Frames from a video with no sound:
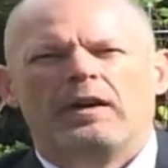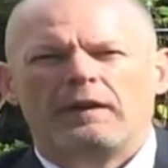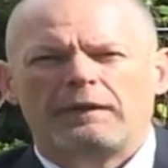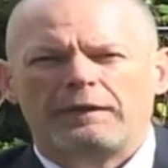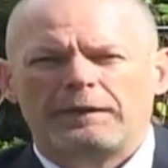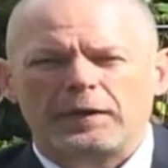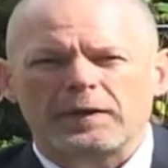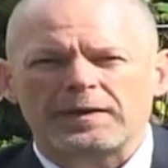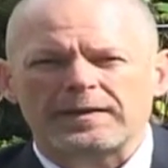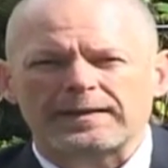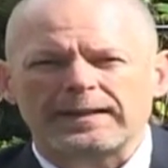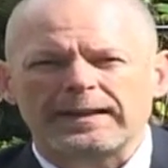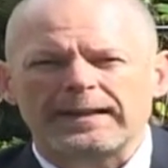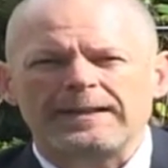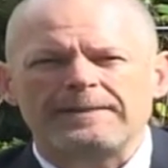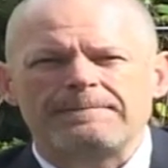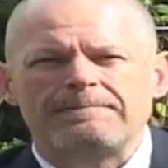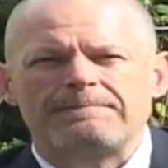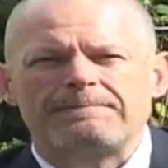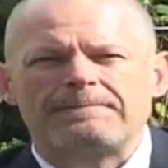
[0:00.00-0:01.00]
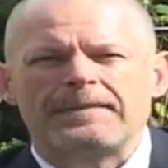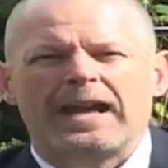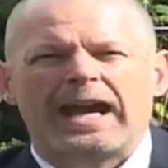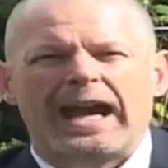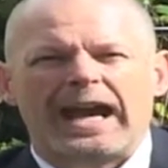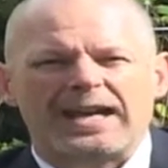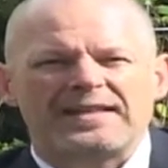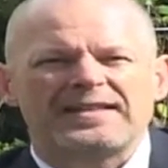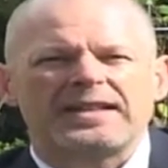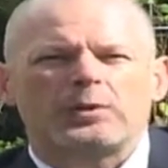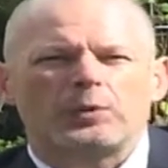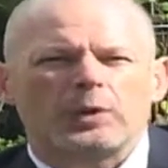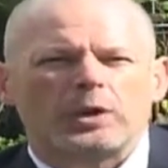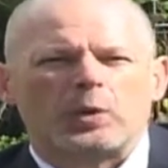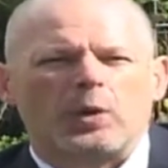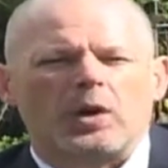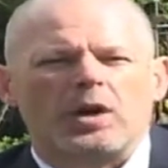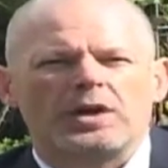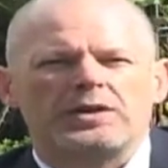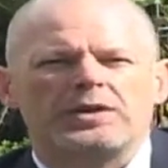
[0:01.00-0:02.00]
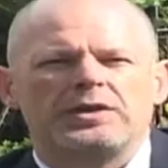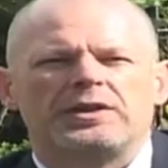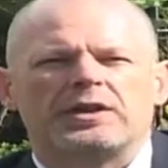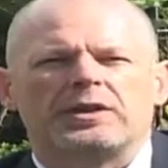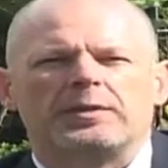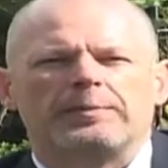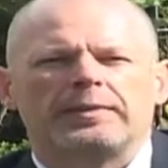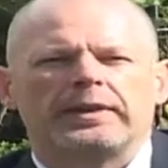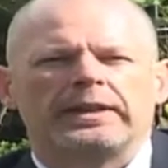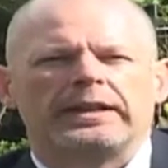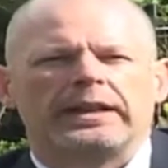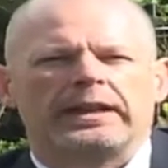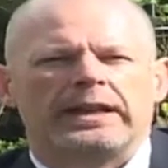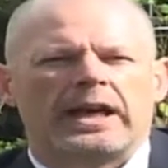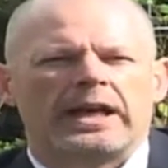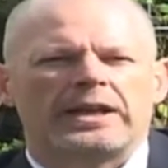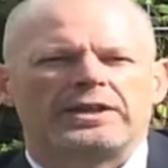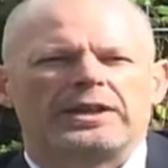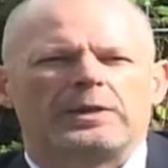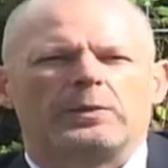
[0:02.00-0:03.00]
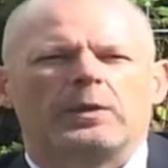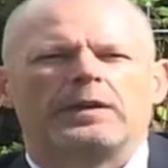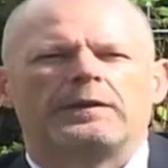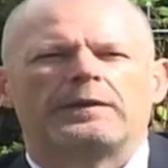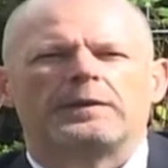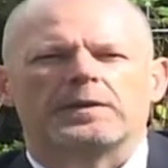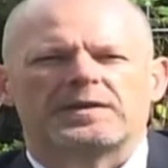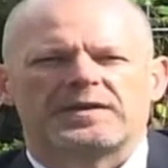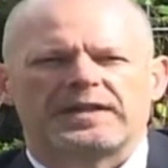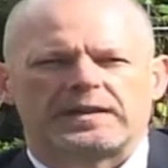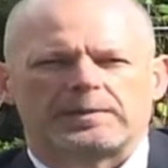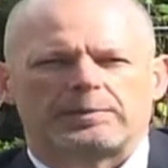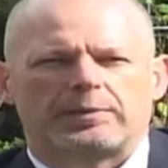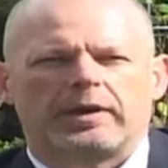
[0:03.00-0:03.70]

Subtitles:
Firstly, ASIC requires you to complete an RG146